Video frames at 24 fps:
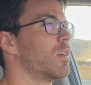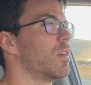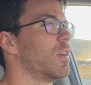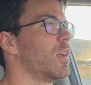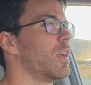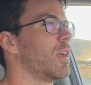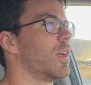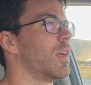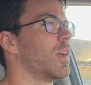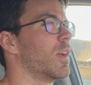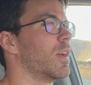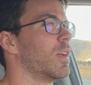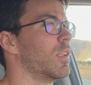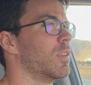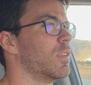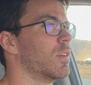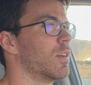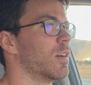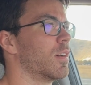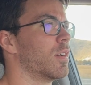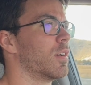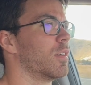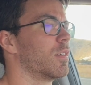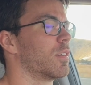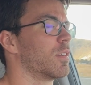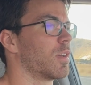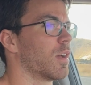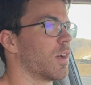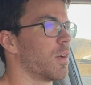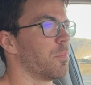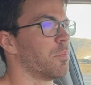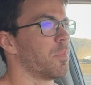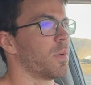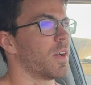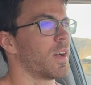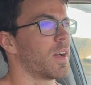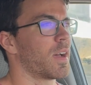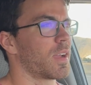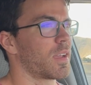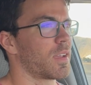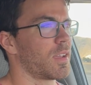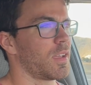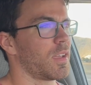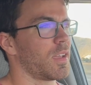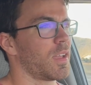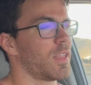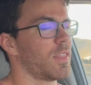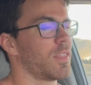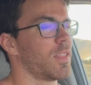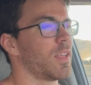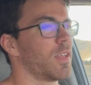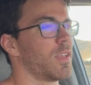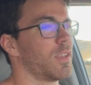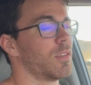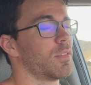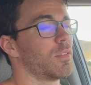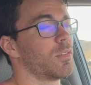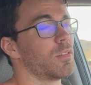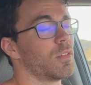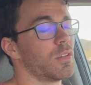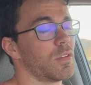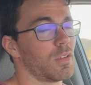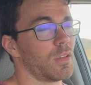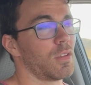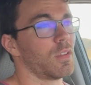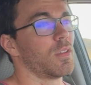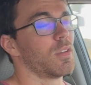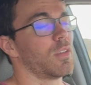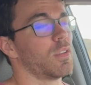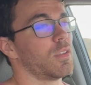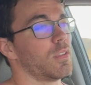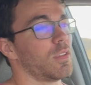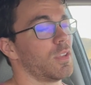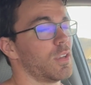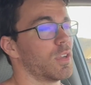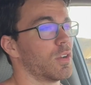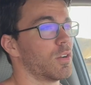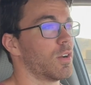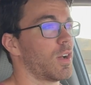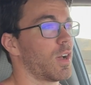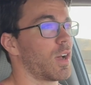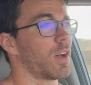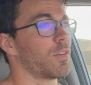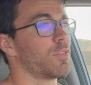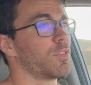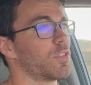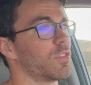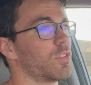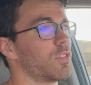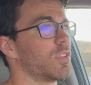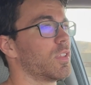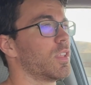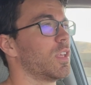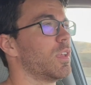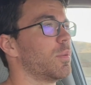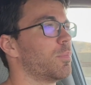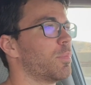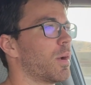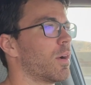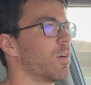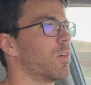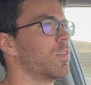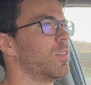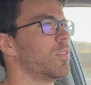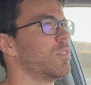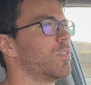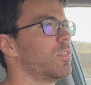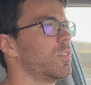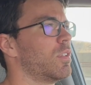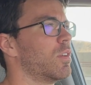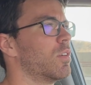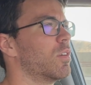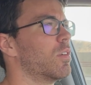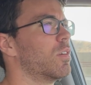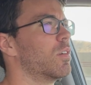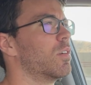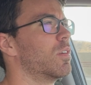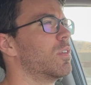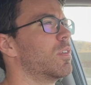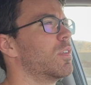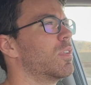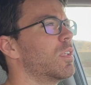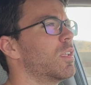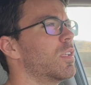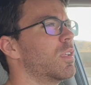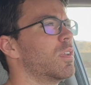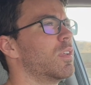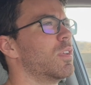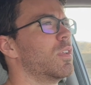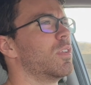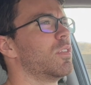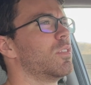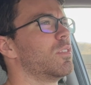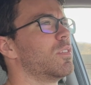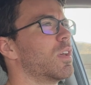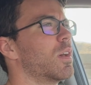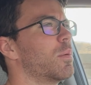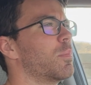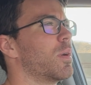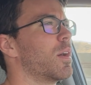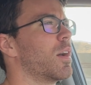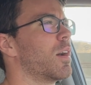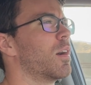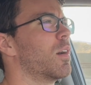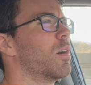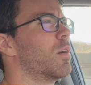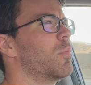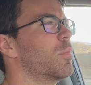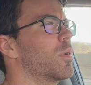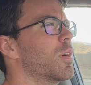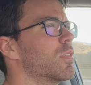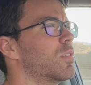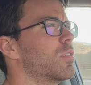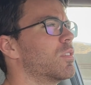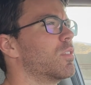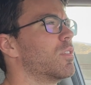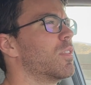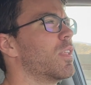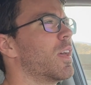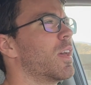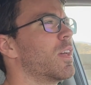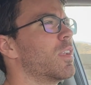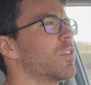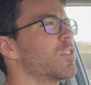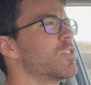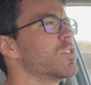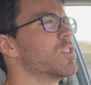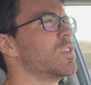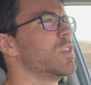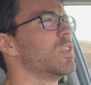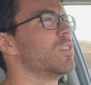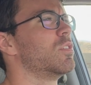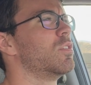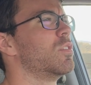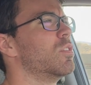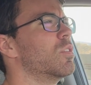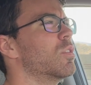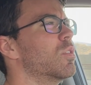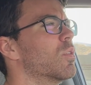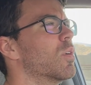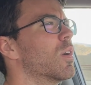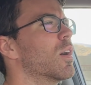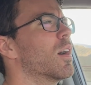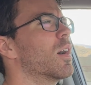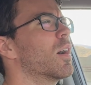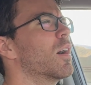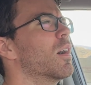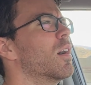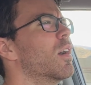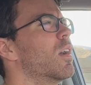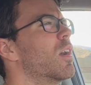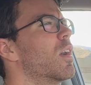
and uh, come back, and then, you know, half asleep, I would still somehow muster the energy to uh,